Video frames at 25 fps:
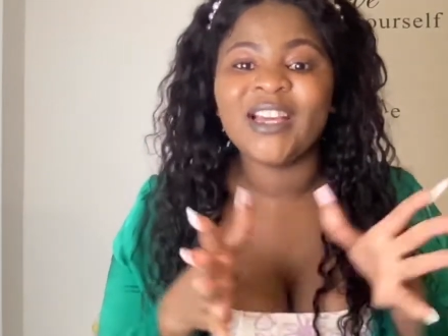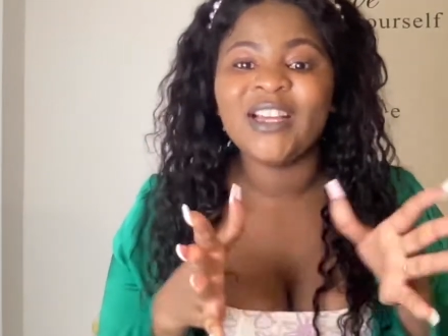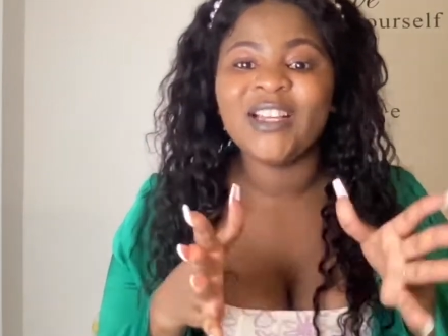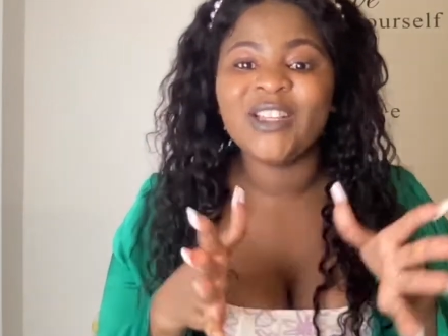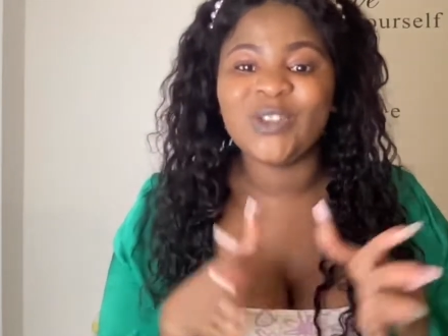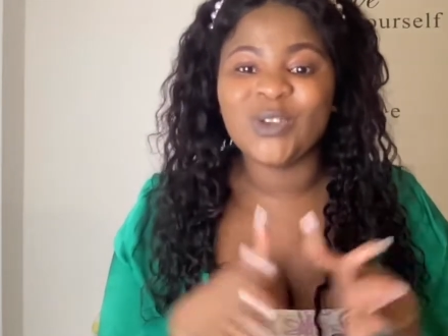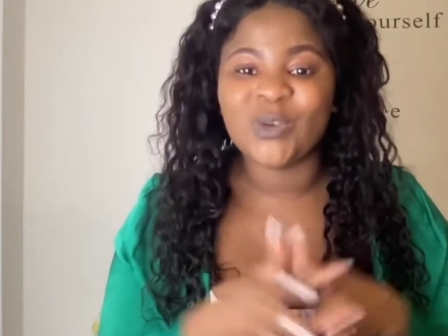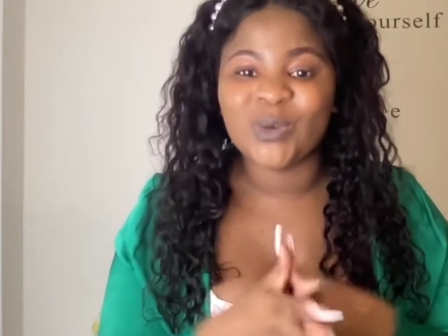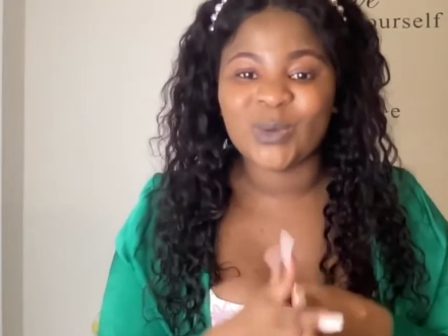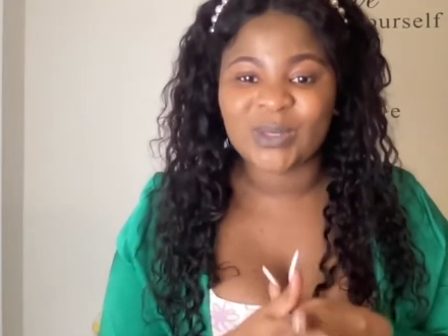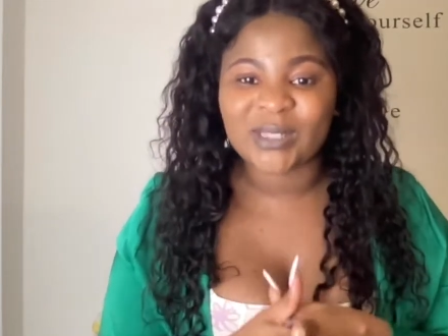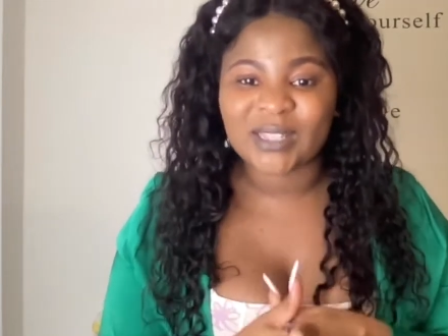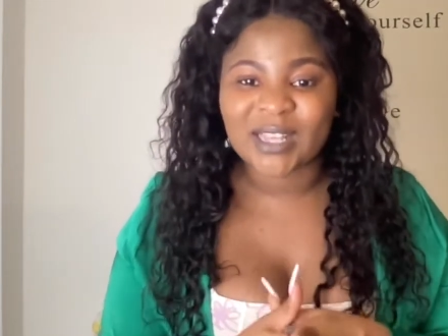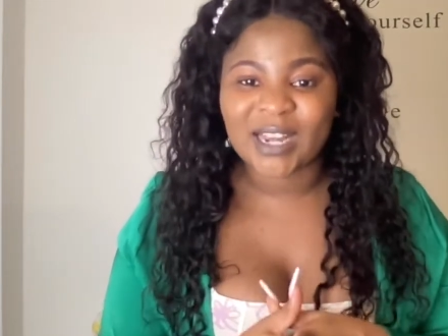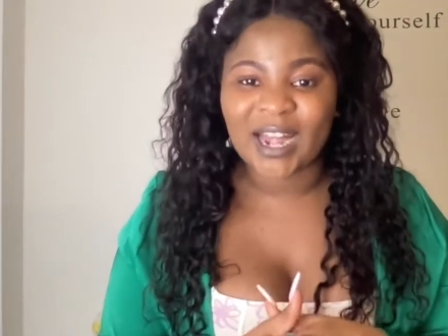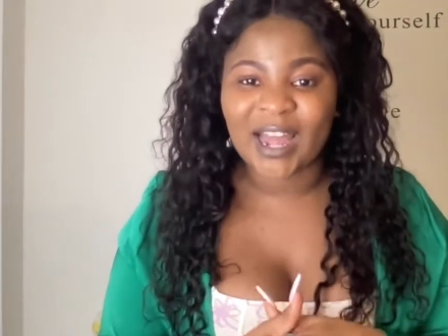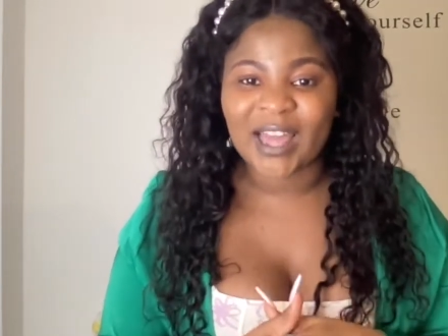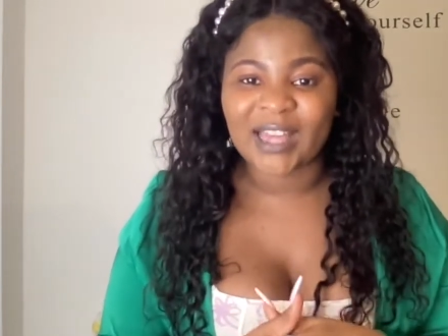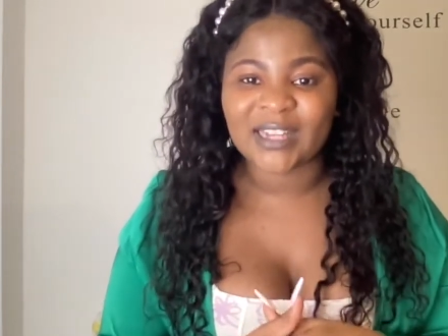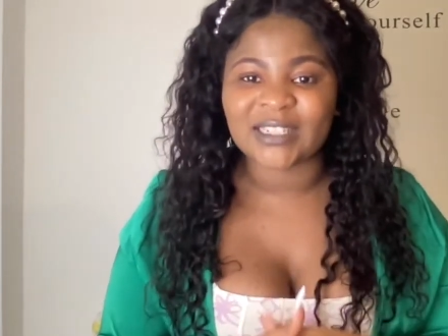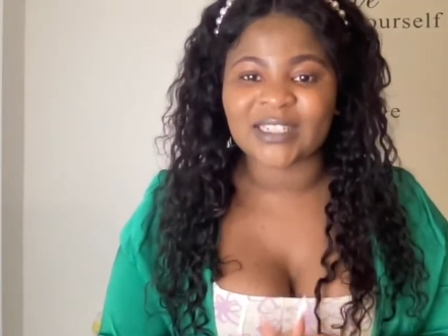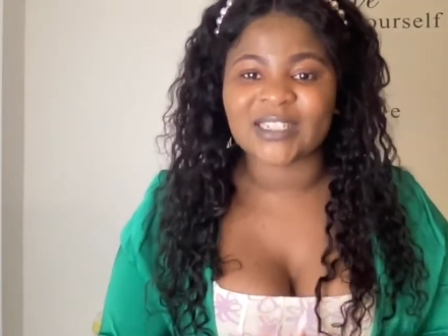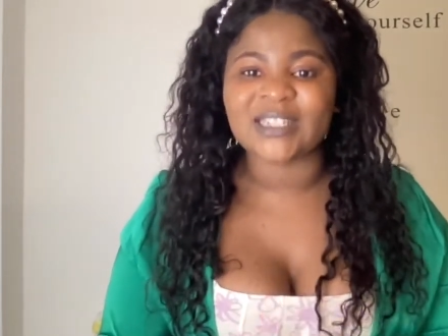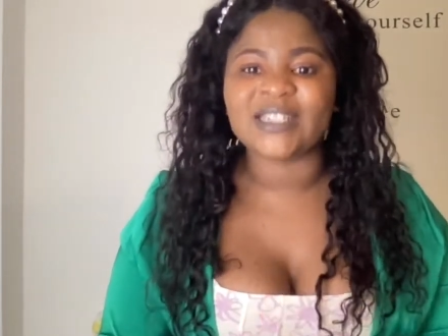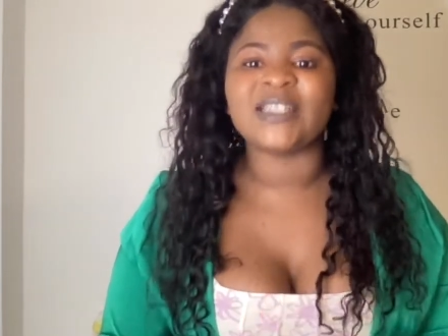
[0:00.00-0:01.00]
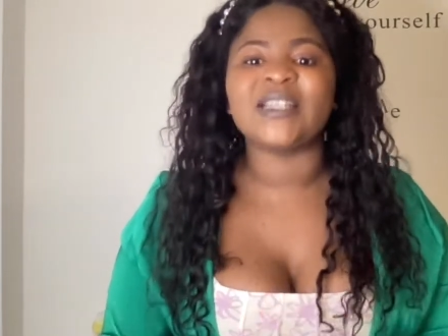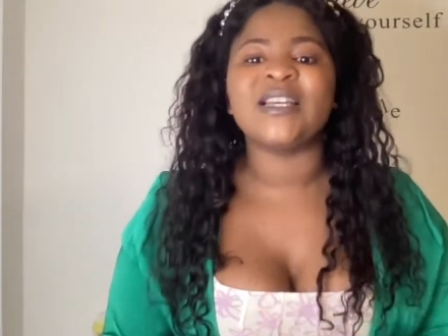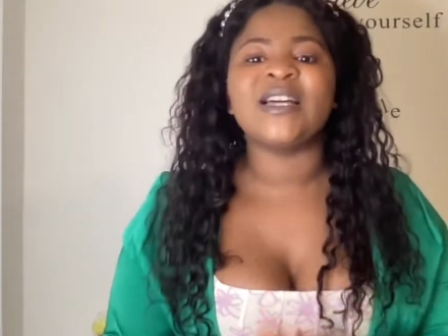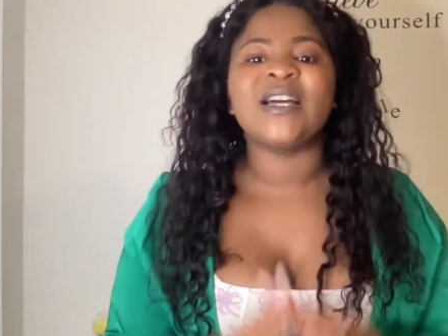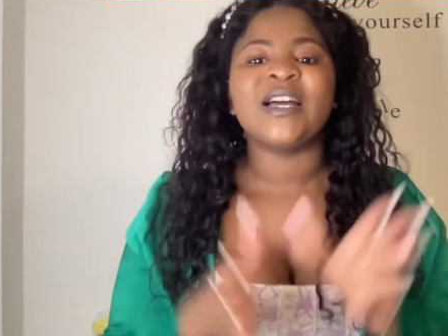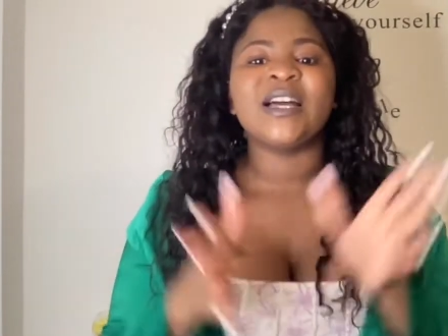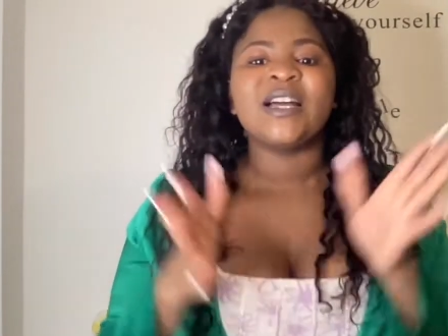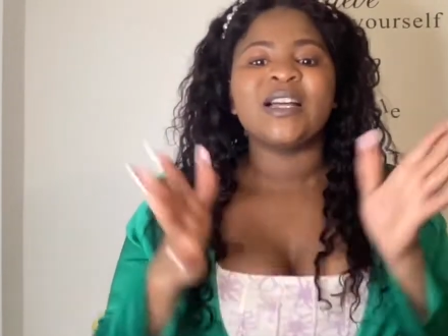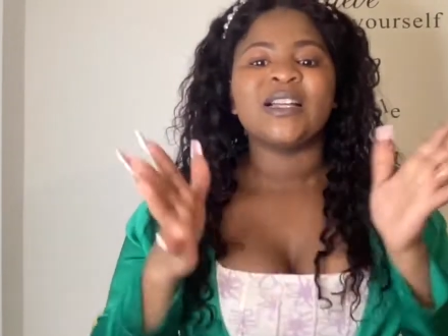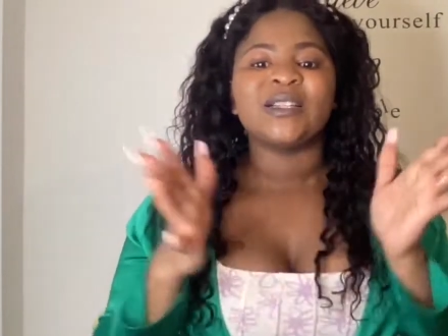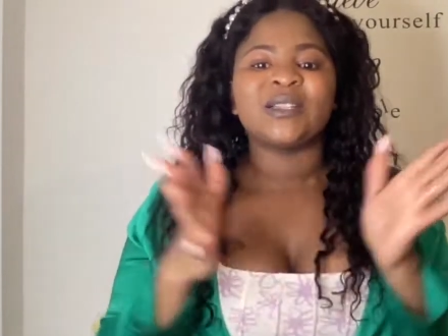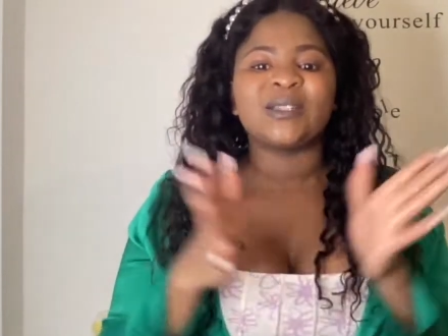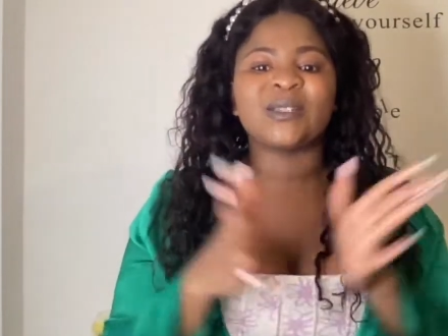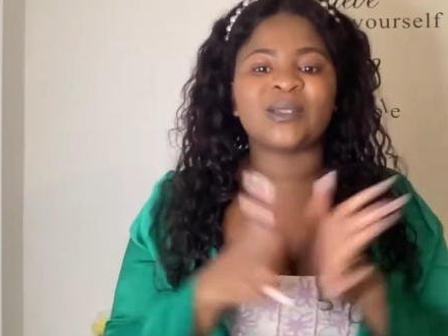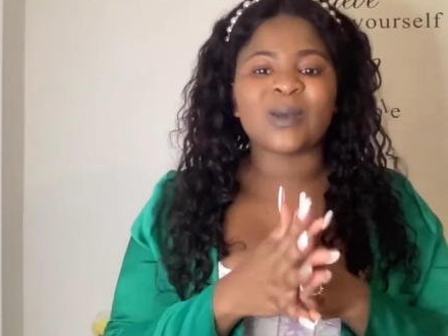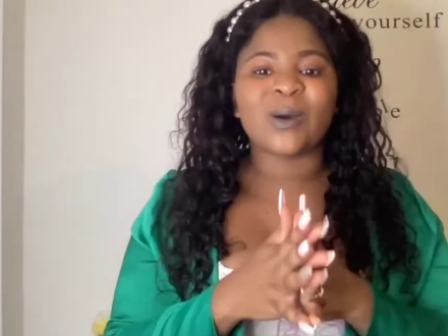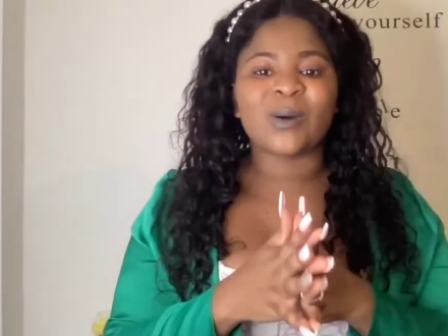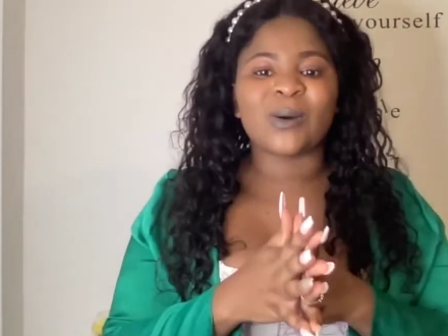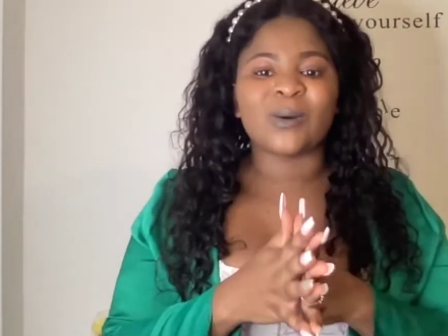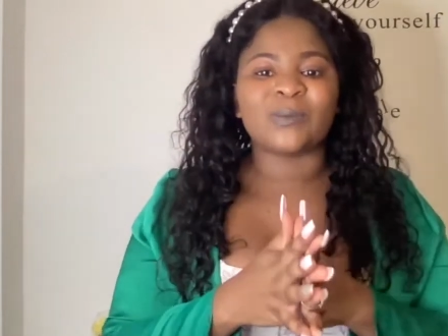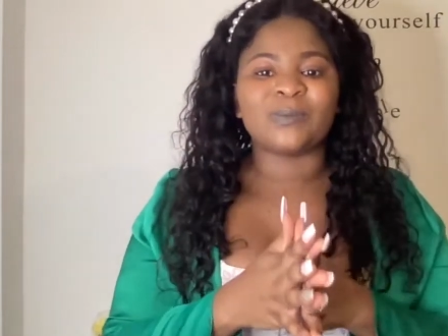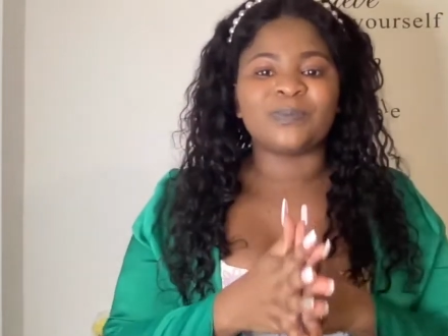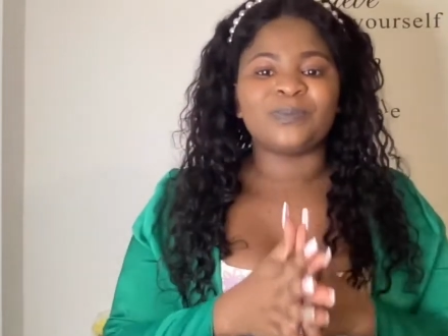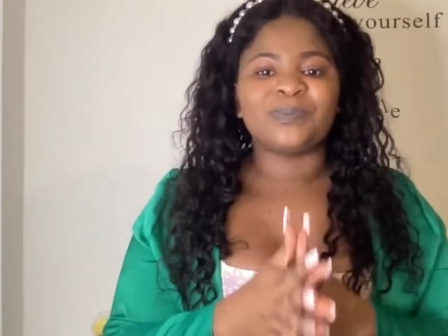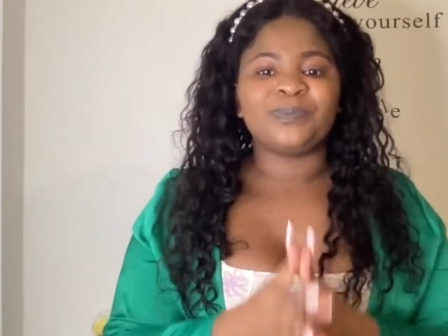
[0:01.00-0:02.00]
New Zealand. So